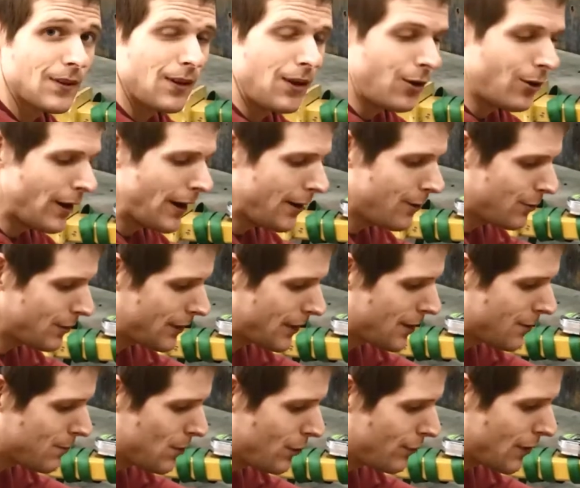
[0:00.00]
All right, we're
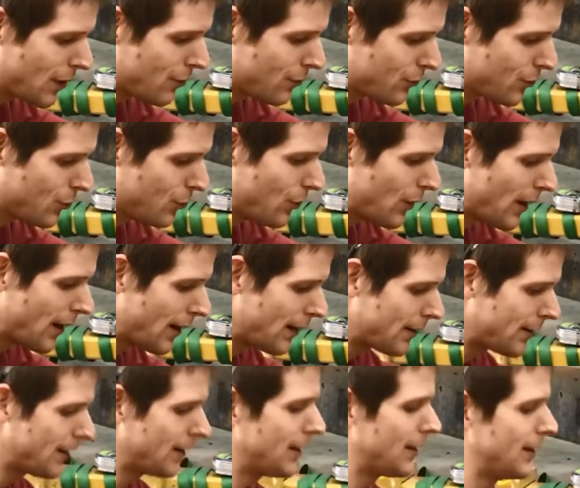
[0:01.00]
going to move on to
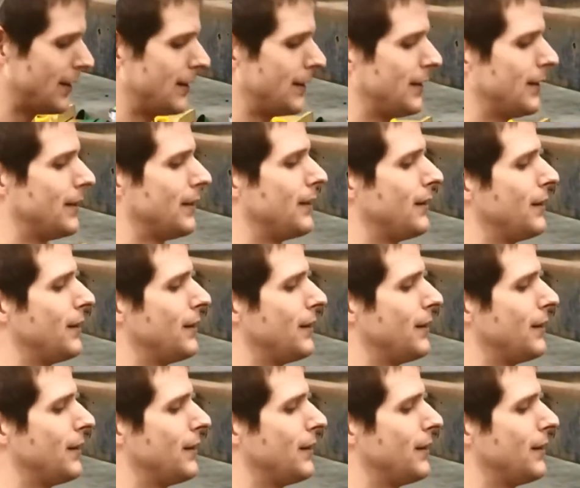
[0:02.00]
our